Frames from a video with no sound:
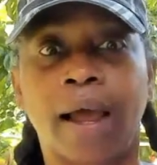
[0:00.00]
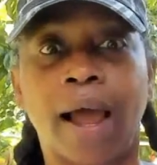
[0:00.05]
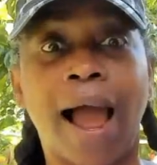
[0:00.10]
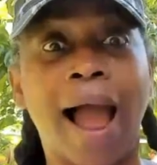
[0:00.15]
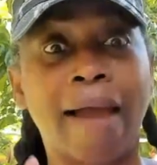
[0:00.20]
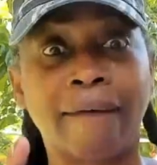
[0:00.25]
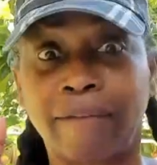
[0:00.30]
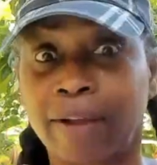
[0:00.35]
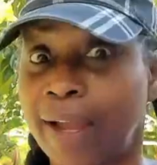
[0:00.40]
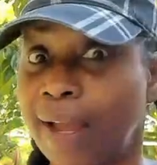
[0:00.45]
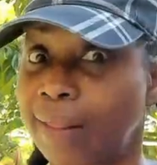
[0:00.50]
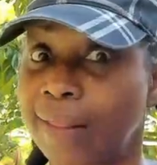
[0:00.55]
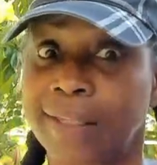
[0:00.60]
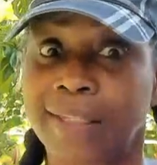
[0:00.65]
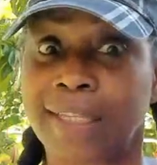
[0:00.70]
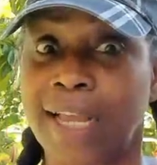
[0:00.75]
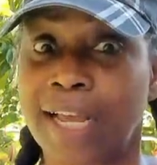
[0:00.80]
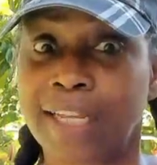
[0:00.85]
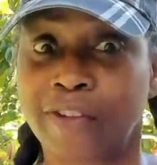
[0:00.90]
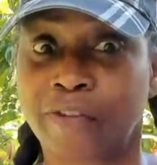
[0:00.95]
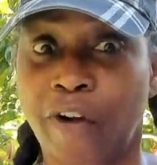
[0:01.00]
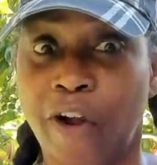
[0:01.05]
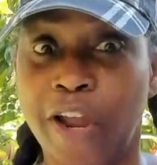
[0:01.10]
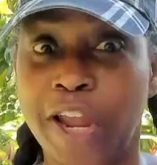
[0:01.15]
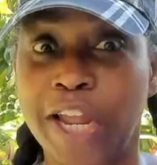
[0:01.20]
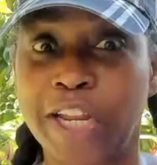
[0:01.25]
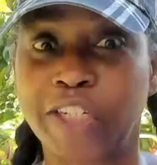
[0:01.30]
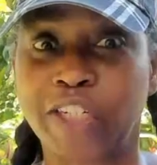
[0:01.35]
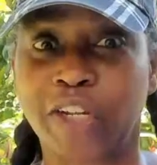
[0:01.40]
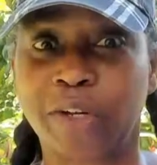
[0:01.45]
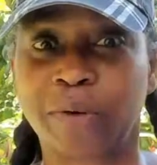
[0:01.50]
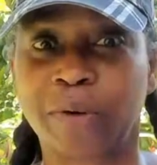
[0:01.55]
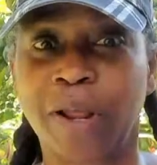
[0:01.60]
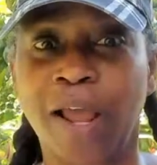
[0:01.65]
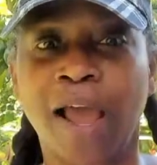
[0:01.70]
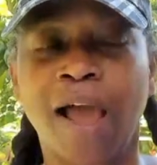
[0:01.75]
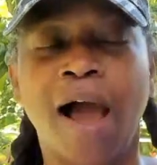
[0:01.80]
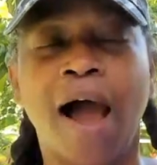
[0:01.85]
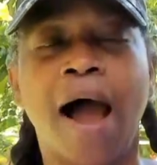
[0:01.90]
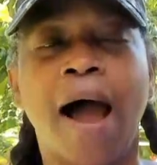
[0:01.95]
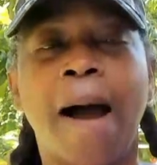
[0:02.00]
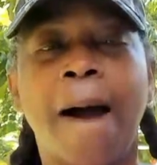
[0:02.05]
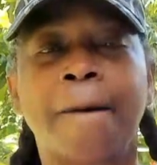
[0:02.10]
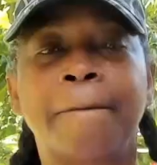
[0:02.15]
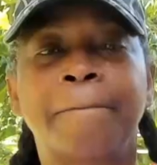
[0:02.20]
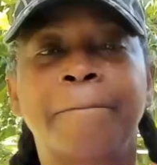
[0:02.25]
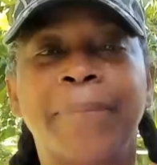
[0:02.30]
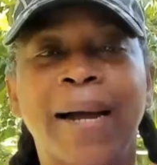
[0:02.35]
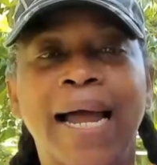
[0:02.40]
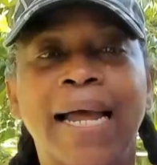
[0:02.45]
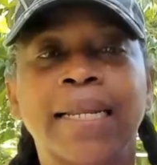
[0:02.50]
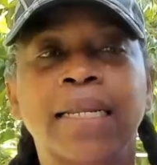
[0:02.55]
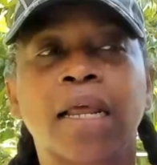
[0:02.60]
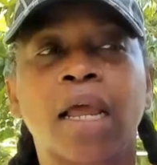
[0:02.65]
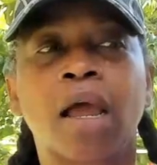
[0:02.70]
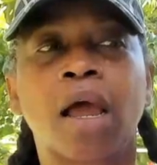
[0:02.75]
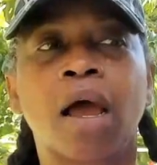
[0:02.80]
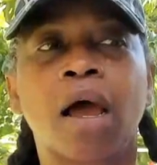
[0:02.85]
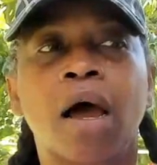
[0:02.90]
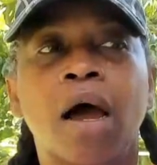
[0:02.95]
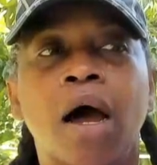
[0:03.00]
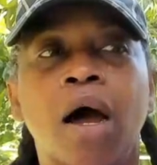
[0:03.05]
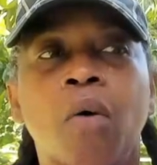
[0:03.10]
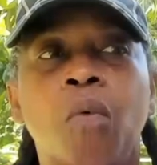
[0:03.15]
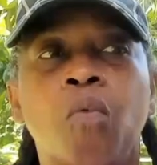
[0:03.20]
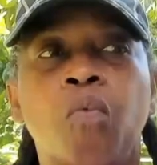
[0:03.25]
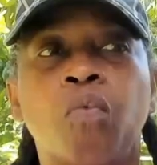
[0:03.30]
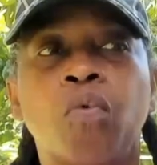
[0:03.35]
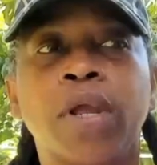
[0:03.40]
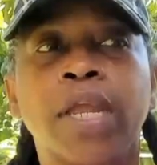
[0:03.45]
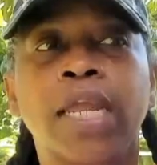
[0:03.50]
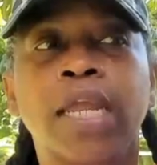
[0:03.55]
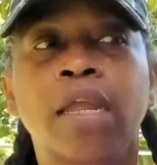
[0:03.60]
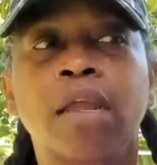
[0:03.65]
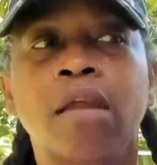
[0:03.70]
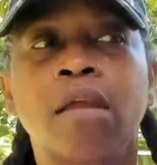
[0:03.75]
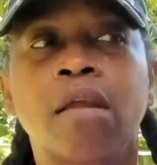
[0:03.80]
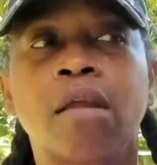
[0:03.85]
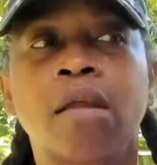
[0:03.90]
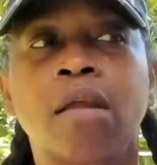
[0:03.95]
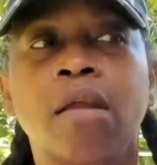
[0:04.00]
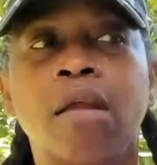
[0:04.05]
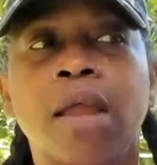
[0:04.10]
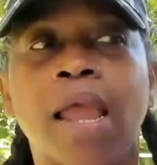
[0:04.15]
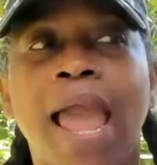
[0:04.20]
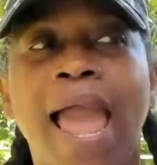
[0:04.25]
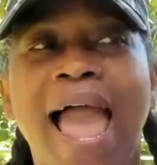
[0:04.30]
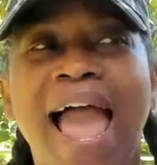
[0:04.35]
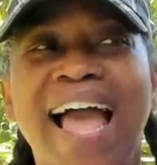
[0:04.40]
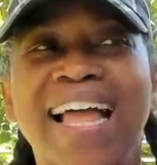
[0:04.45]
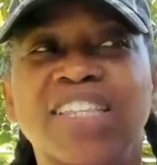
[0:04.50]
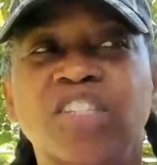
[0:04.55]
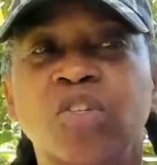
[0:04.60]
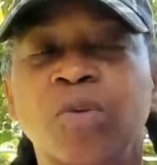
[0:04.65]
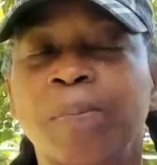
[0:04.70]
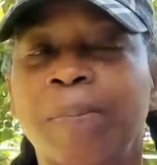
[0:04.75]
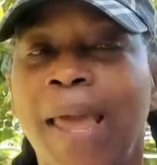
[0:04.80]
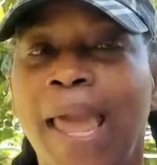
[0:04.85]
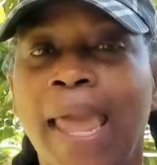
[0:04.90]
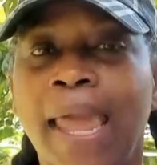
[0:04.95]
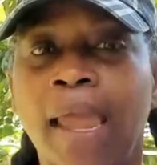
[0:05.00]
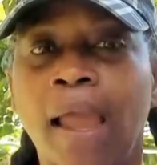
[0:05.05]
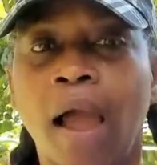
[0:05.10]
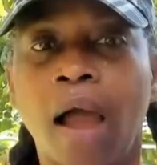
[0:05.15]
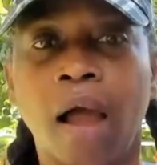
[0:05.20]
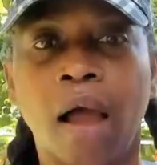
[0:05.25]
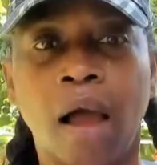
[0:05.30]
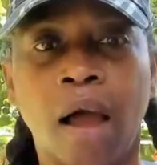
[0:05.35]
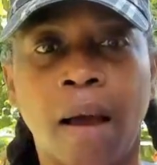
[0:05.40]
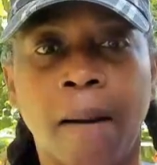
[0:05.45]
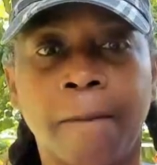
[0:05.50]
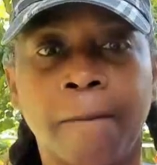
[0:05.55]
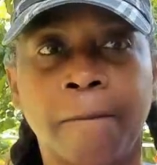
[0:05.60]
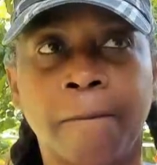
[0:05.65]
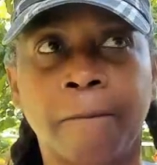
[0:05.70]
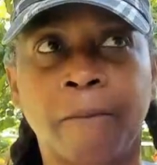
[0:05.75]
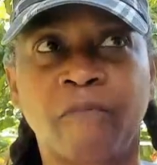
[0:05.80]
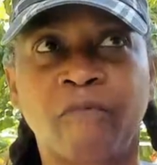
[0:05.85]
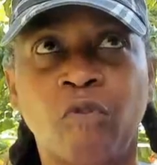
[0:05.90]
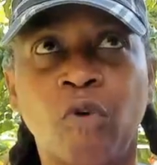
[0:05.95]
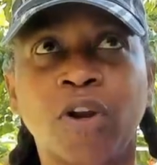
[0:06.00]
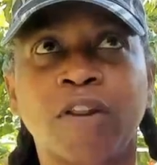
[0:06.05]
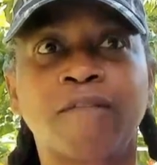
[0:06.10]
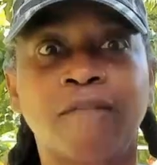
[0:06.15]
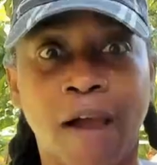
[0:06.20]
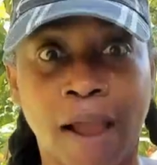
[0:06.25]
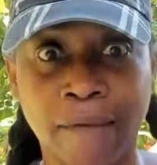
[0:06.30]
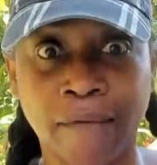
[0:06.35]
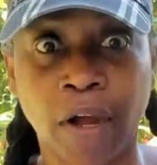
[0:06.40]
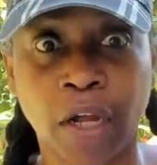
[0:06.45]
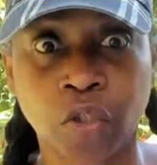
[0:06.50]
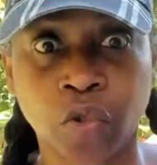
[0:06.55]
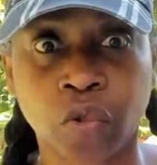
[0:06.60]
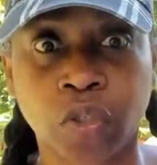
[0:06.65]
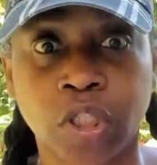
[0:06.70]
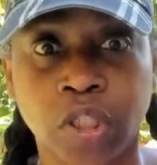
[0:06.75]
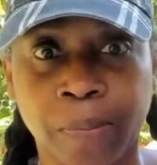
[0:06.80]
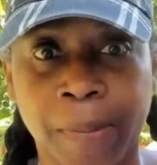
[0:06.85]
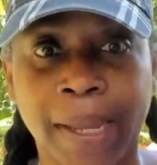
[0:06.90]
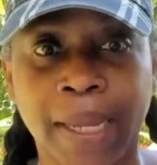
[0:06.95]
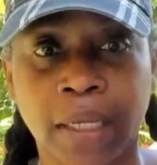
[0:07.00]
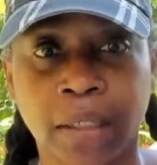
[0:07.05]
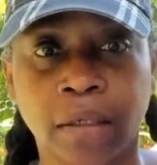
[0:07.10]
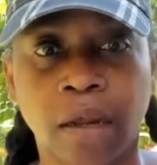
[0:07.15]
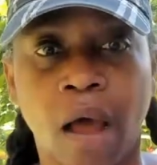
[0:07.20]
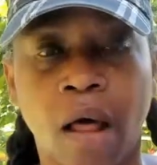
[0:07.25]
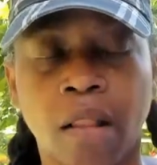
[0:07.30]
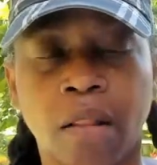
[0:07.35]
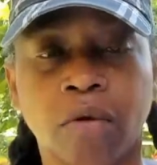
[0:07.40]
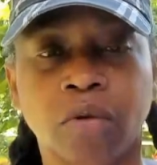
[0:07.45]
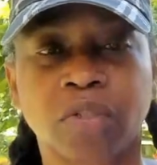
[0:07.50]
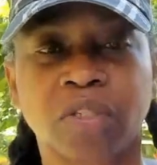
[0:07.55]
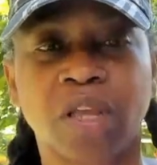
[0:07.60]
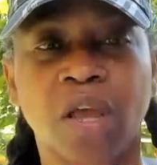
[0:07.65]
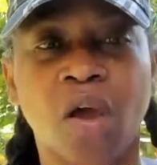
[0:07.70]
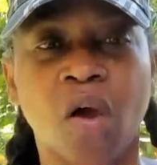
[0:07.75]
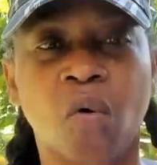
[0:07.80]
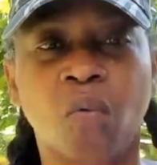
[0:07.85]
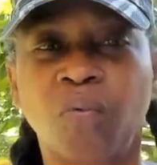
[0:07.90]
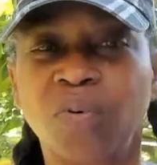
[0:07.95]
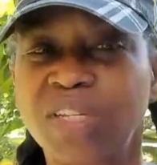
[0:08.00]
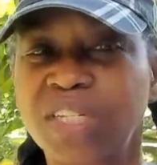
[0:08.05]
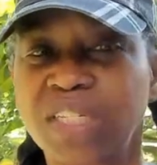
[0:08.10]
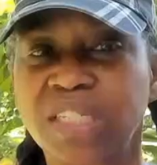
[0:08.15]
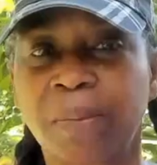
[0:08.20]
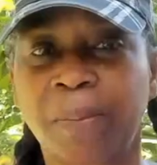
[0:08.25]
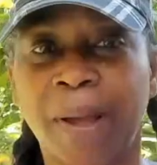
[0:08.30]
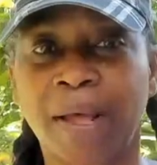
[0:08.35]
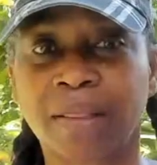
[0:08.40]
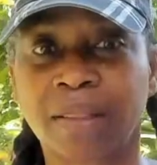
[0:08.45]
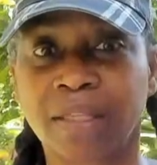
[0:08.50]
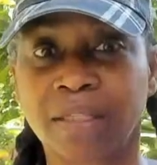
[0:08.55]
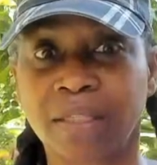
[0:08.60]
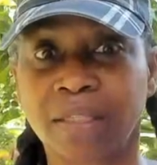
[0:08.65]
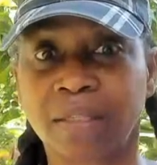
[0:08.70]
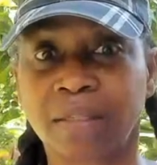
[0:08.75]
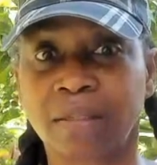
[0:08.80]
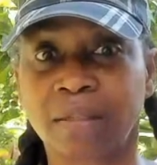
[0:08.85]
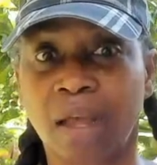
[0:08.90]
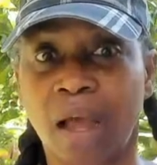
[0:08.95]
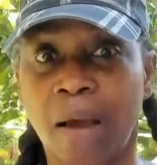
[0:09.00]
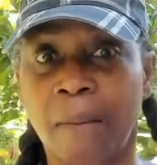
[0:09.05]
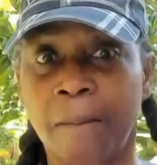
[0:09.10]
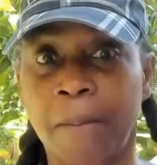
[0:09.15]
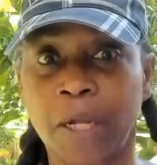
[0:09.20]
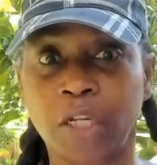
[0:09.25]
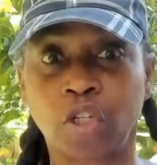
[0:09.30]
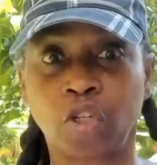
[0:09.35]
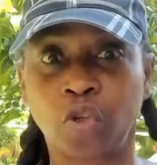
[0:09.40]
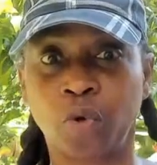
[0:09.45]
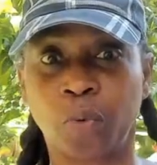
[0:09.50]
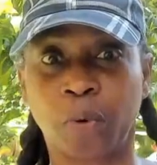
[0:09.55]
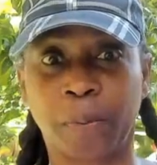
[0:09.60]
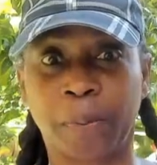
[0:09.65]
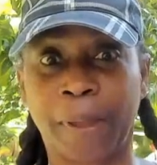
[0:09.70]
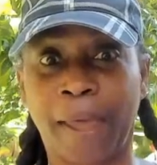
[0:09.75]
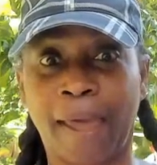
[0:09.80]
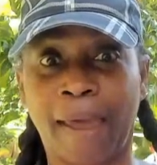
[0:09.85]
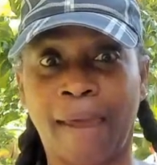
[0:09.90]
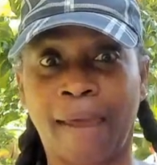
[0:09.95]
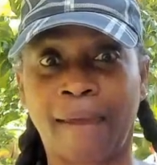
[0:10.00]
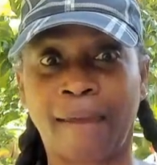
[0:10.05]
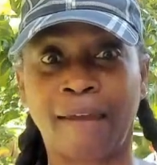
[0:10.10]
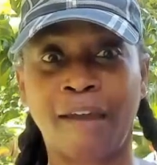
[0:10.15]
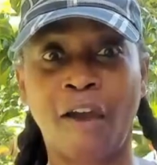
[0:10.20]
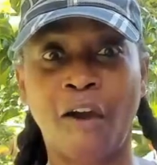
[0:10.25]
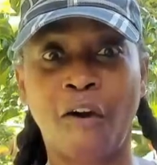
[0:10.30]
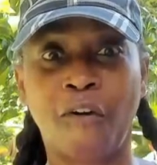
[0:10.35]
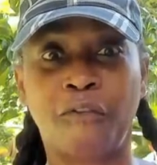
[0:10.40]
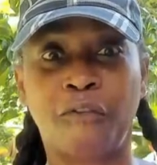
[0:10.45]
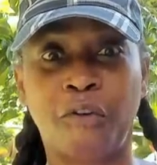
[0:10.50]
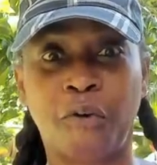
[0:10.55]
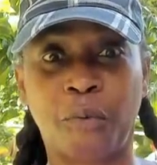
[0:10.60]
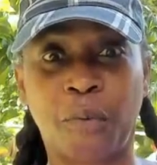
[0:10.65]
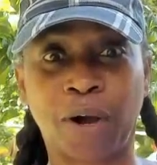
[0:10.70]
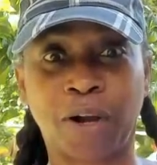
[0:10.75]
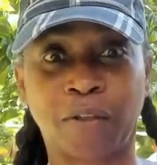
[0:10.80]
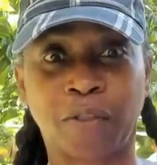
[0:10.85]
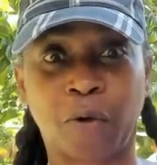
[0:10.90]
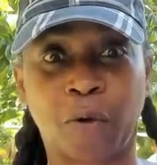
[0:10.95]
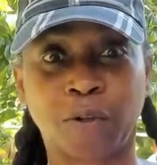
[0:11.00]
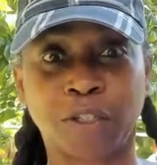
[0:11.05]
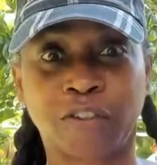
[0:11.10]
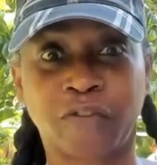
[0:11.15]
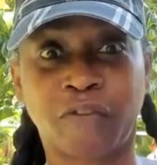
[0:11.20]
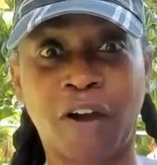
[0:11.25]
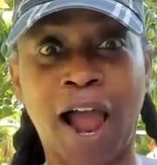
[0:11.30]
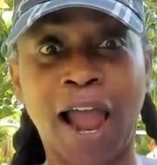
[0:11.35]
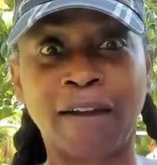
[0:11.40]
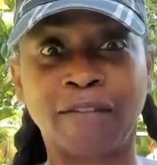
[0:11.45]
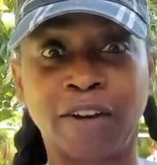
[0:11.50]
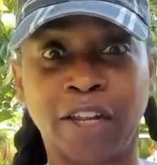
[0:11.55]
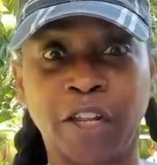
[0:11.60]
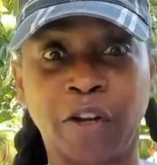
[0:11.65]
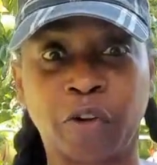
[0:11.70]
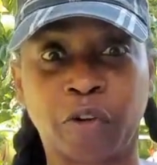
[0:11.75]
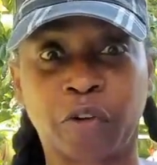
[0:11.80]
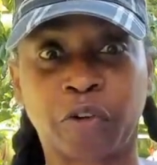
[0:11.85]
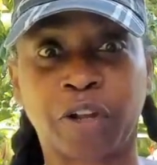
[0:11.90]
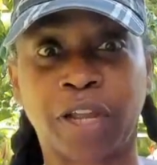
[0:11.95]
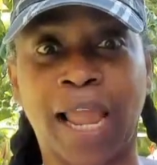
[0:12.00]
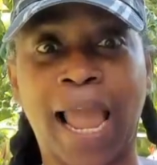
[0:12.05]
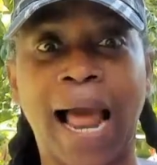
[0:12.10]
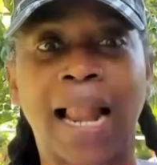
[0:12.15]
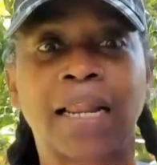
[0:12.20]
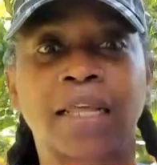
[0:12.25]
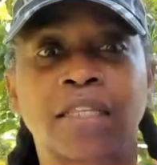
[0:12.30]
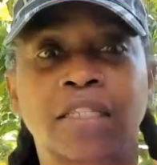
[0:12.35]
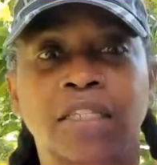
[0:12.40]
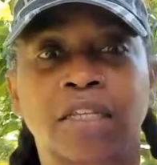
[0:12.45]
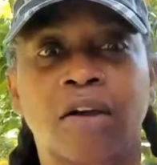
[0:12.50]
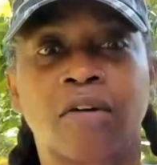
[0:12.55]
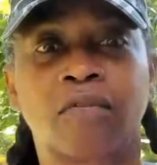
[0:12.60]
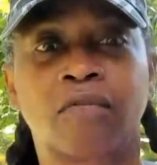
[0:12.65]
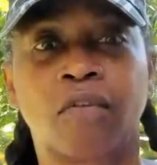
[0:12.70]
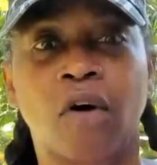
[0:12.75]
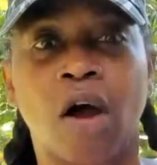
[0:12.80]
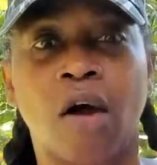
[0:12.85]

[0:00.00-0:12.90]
I forget the size of our engine, but we had to pay 4,500 Jamaican dollars, which is about the much you will pay for one of those 5 liter gallons of